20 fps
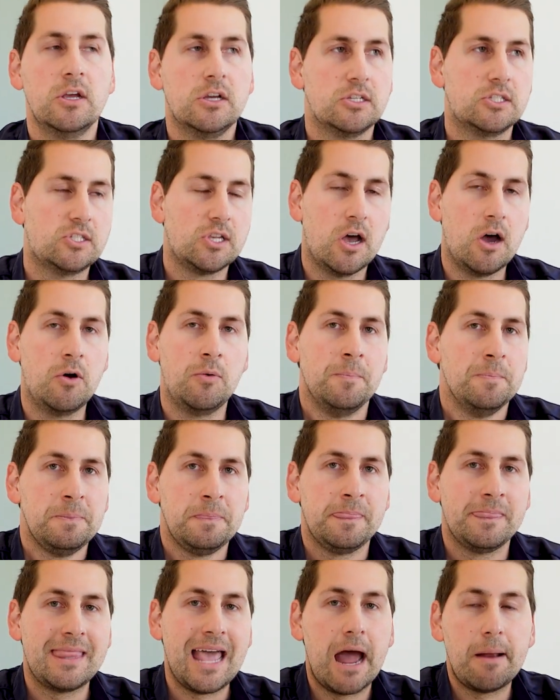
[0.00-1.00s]
So
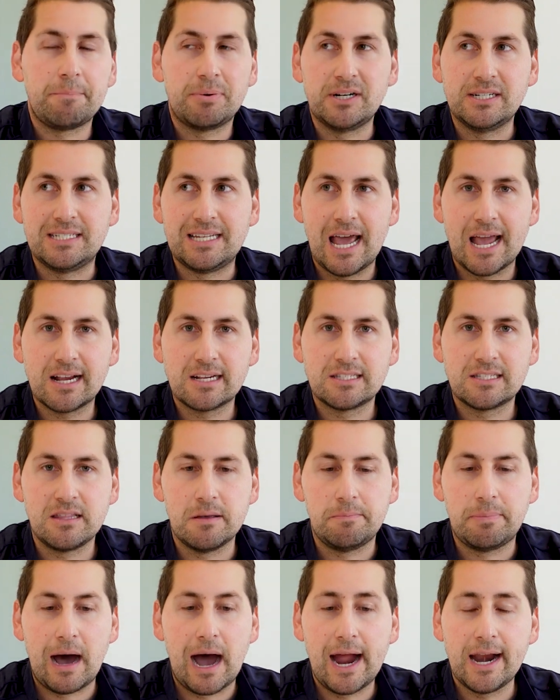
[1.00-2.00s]
that protects
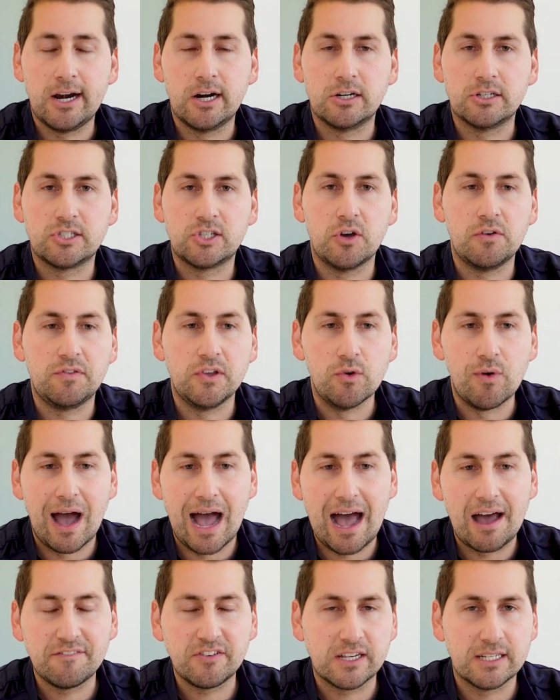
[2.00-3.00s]
the buyer. So if you
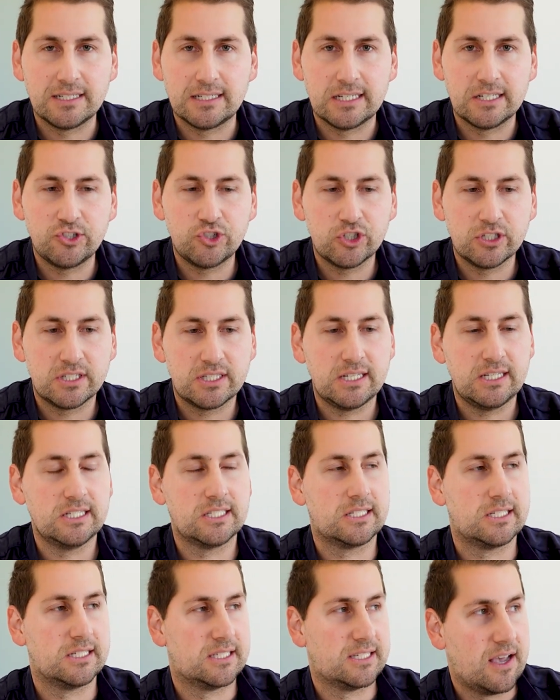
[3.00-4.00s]
have
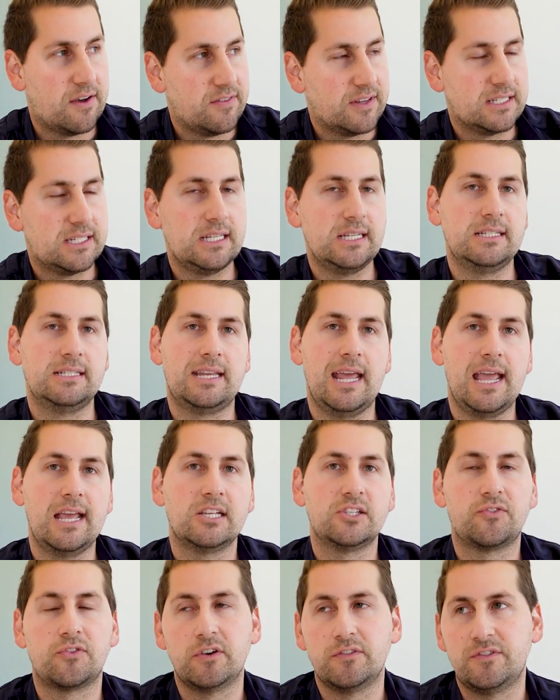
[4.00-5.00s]
contingencies to 17
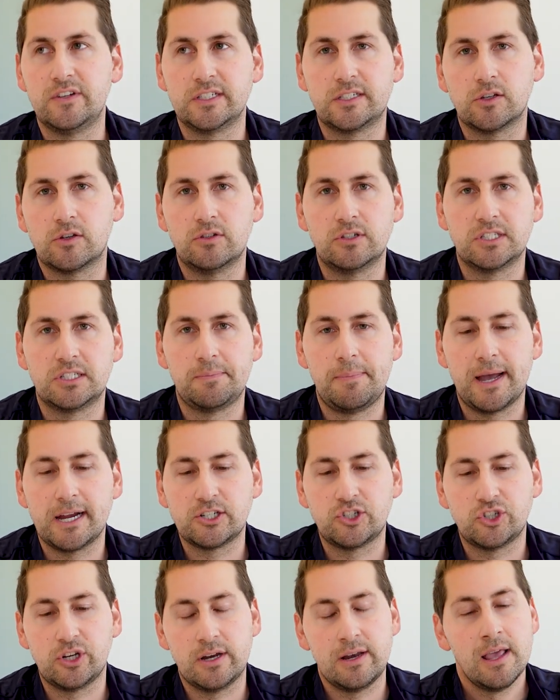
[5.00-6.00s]
days for a physical
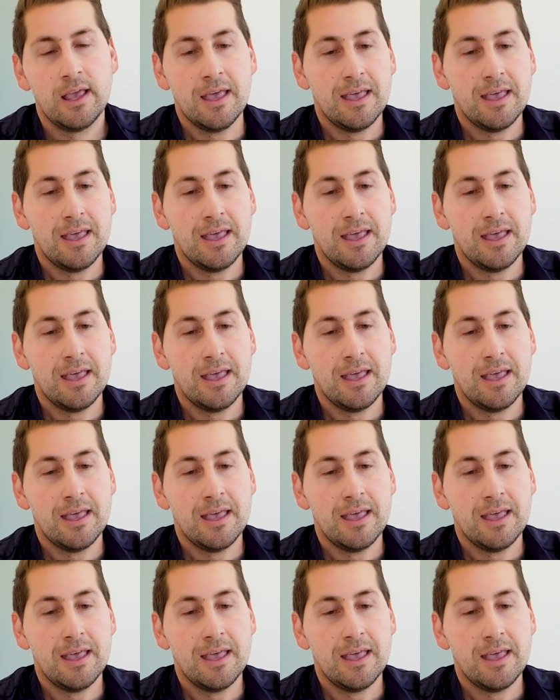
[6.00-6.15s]
inspection,